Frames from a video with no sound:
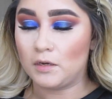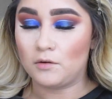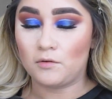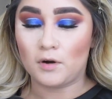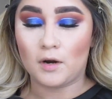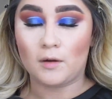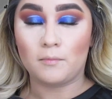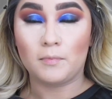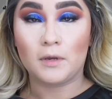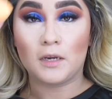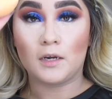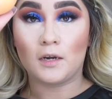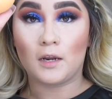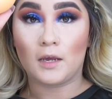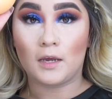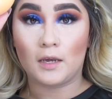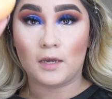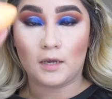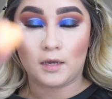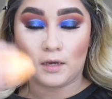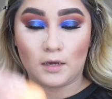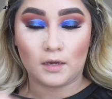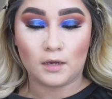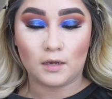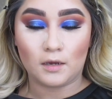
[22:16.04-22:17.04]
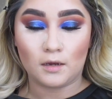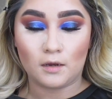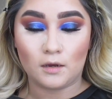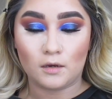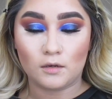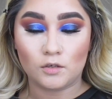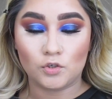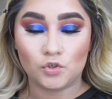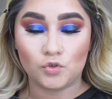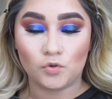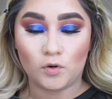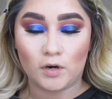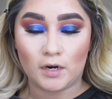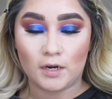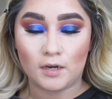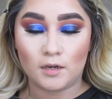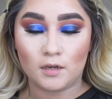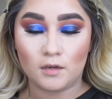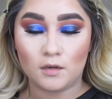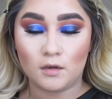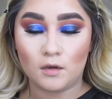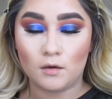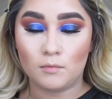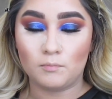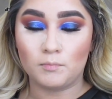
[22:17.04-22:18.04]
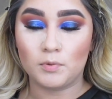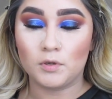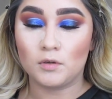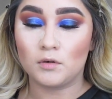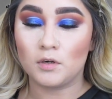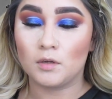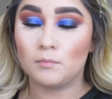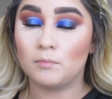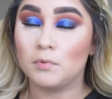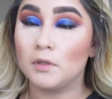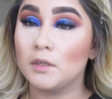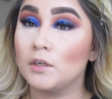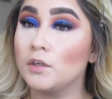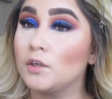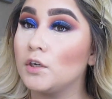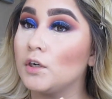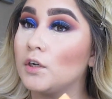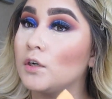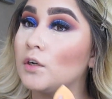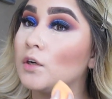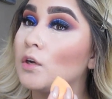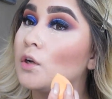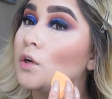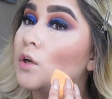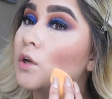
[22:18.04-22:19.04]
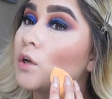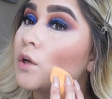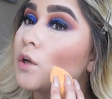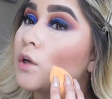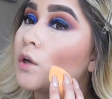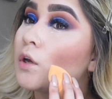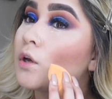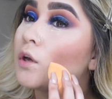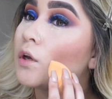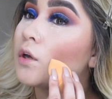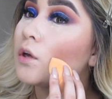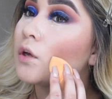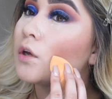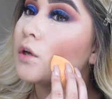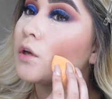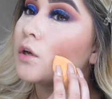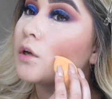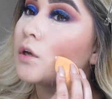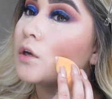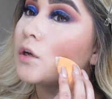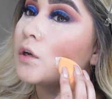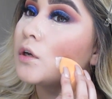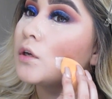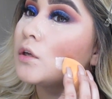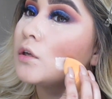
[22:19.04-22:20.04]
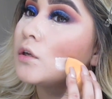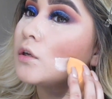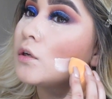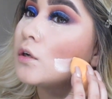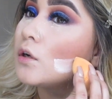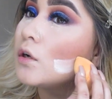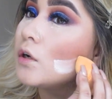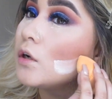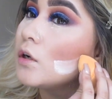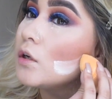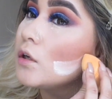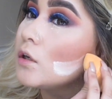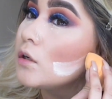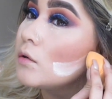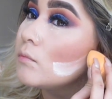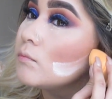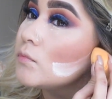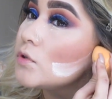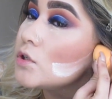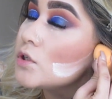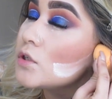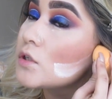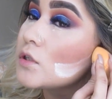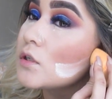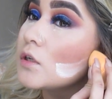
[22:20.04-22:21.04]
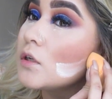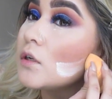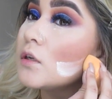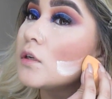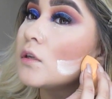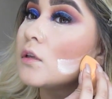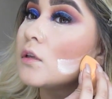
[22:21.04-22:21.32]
grabbing a dry beauty blender, and I am just gonna